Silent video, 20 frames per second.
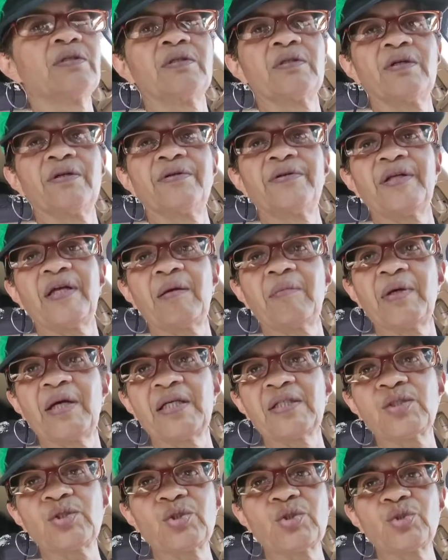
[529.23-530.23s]
Her name
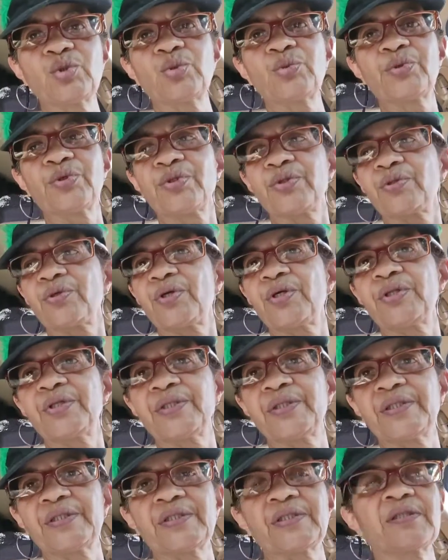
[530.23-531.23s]
has to do with all of
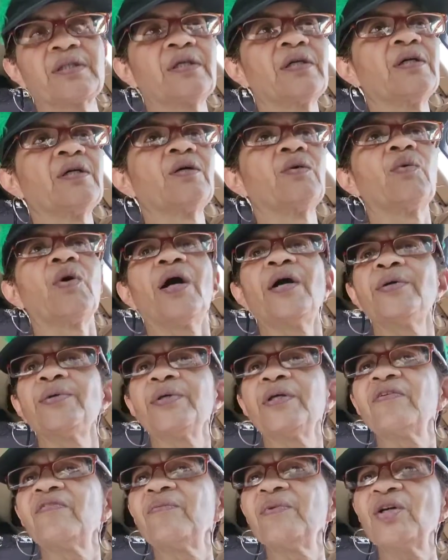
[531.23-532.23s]
this. Why are you
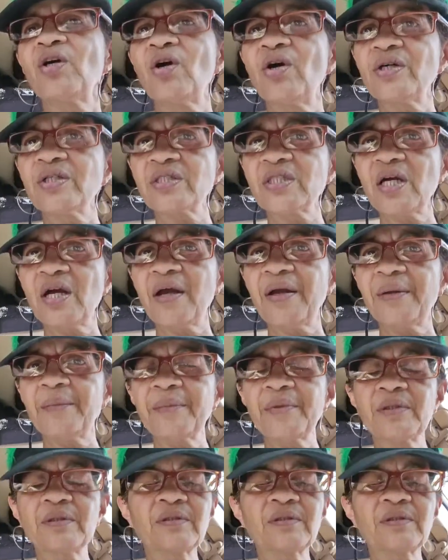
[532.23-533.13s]
giving me a hard time?